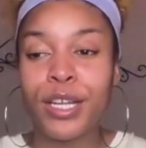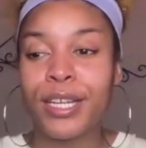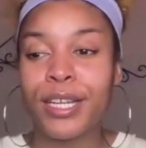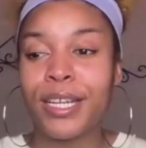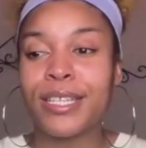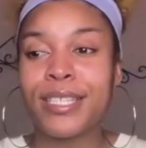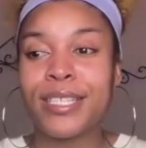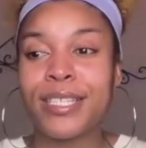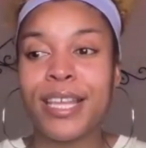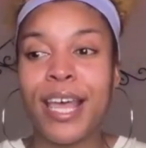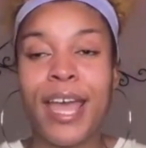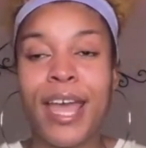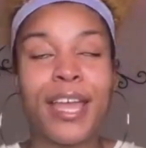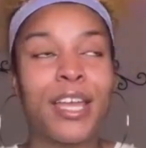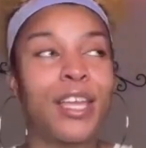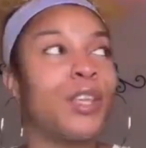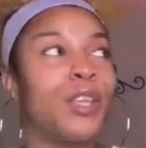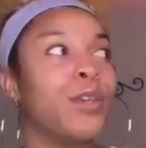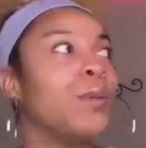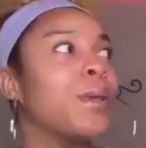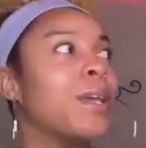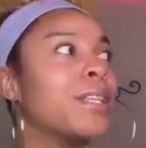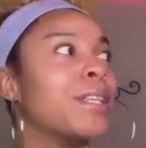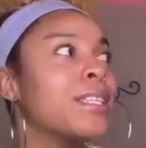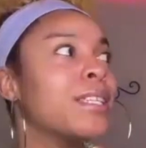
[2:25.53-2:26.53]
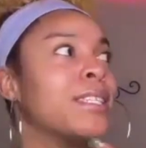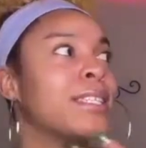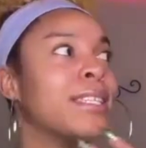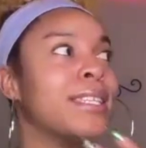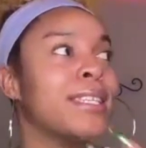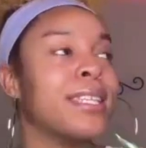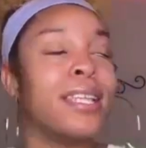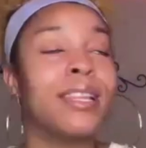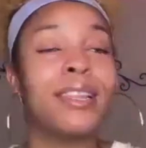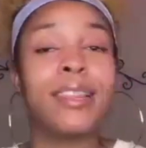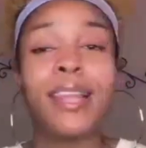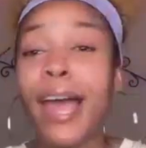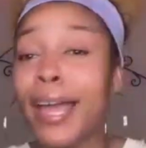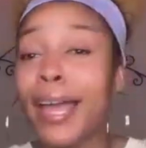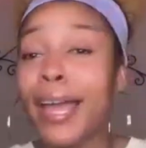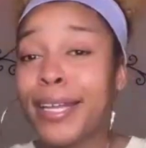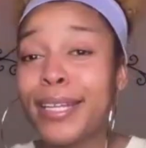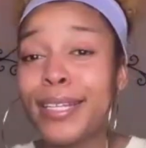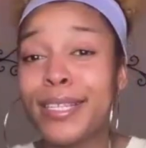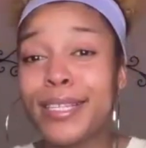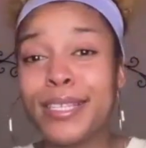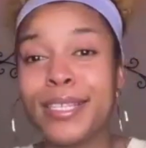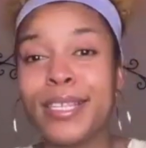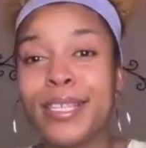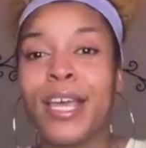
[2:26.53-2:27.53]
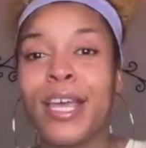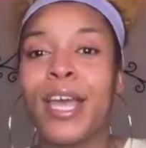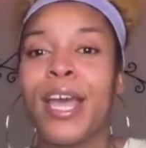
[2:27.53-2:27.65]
It's like you get to see the lights